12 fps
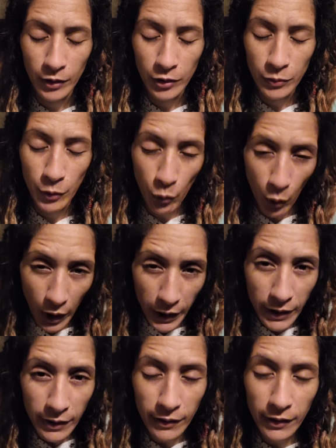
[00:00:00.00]
You'd be
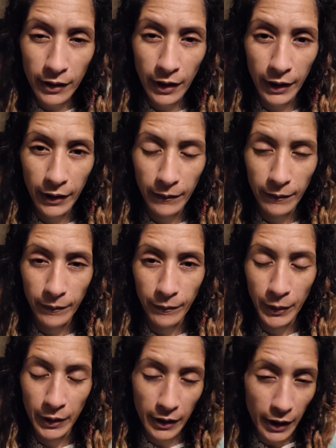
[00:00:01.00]
walking in the light,
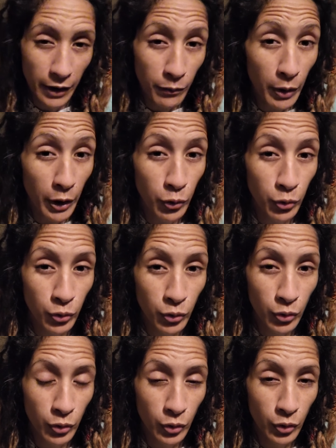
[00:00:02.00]
being led by who?
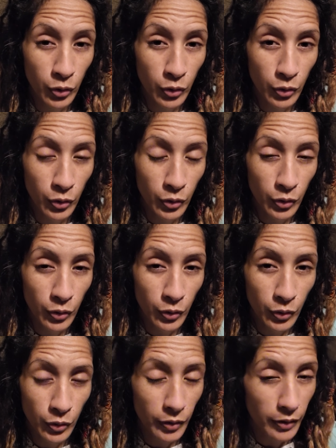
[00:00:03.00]

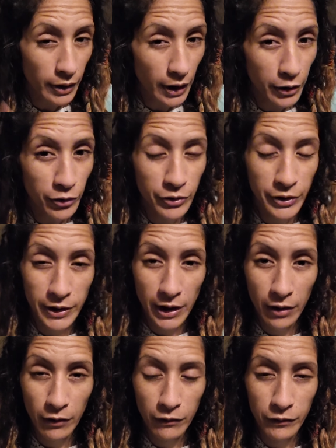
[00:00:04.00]
Not
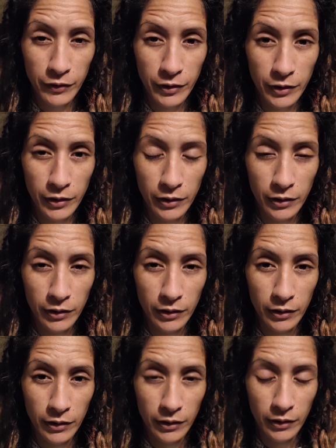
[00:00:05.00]
yourselves,
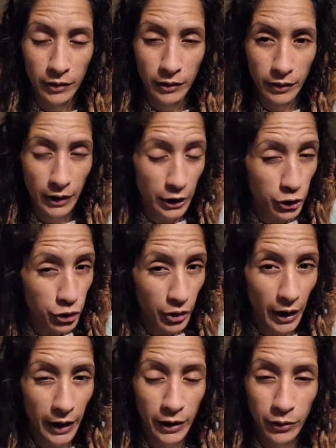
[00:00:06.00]
not your
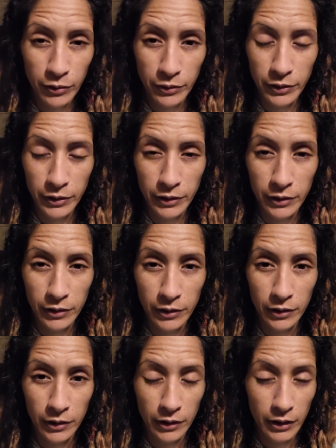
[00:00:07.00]
idols,
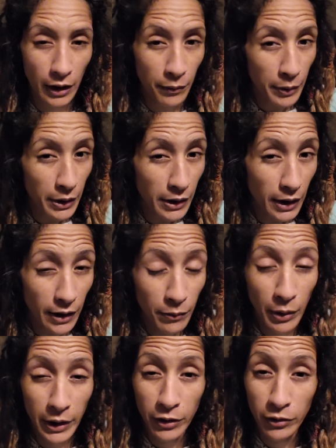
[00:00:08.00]
not being led
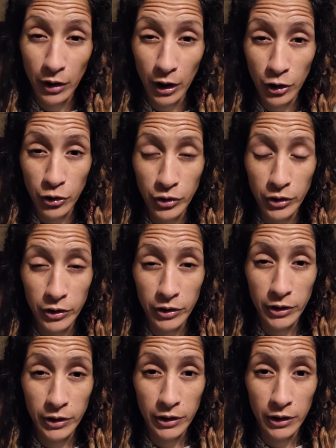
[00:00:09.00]
by your doctrines,
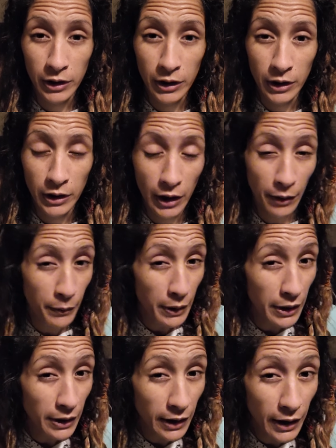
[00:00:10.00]
not
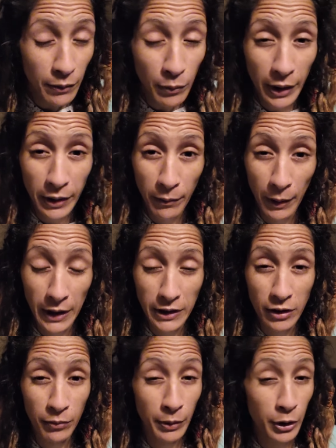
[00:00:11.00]
being led by your
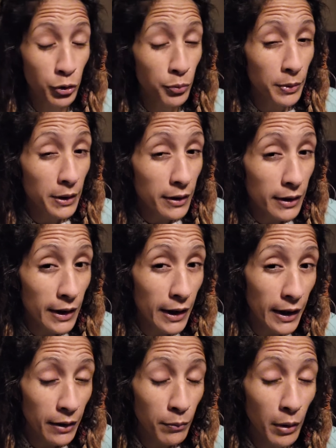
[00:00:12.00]
pastor, but you being
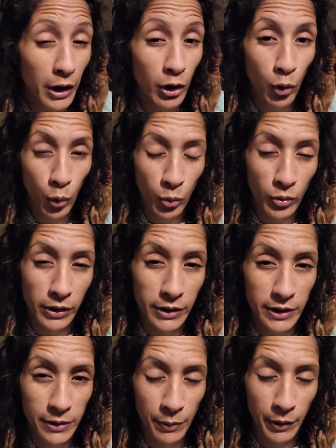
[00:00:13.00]
led by the Holy
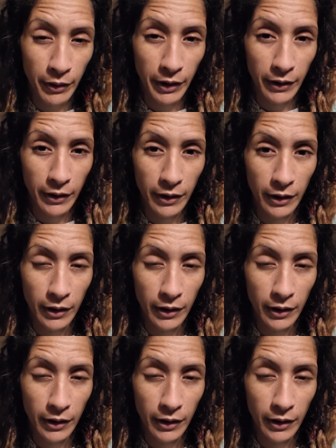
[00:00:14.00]
Spirit.